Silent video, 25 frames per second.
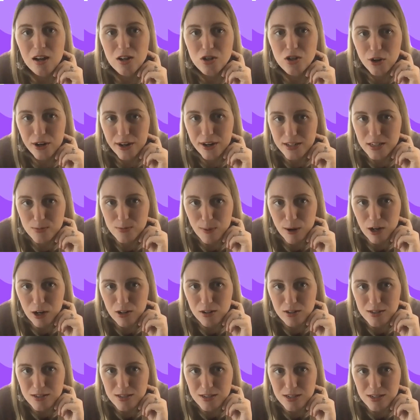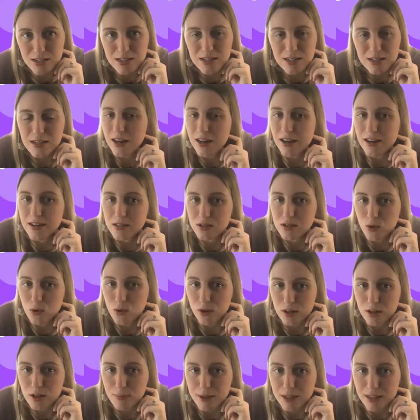Transparency is going
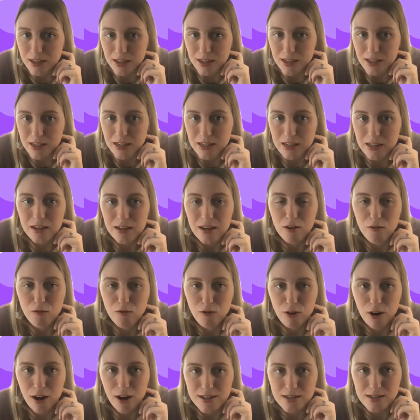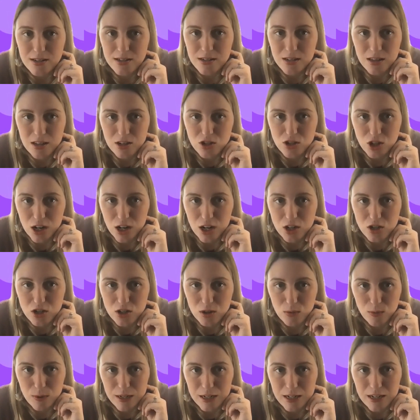to be key for us to see the change that
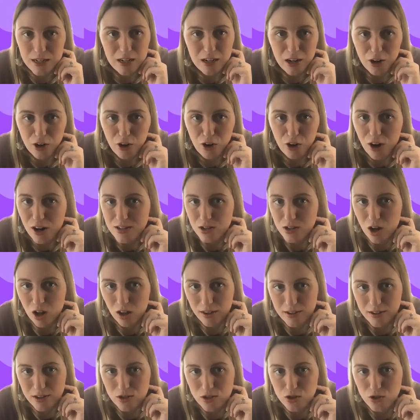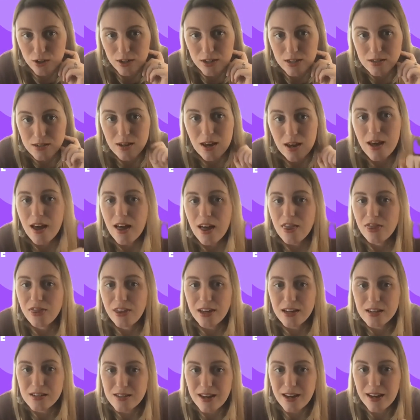we need across all industries.
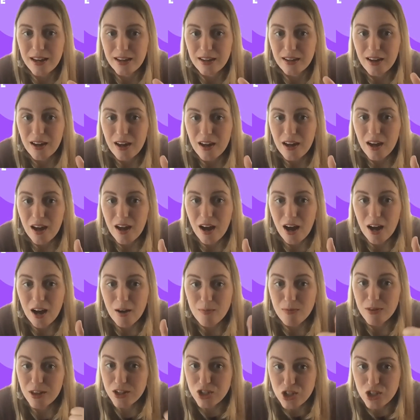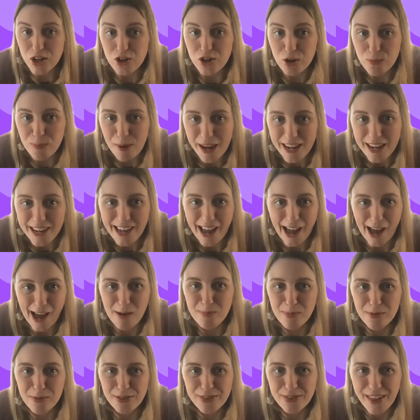Things like the gender pay gap,
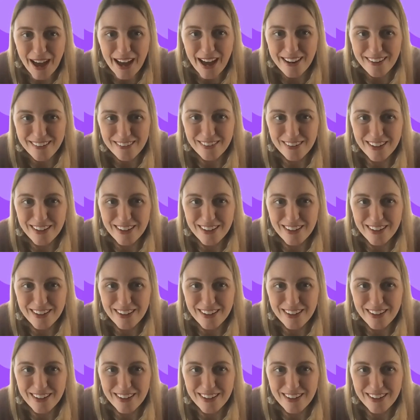that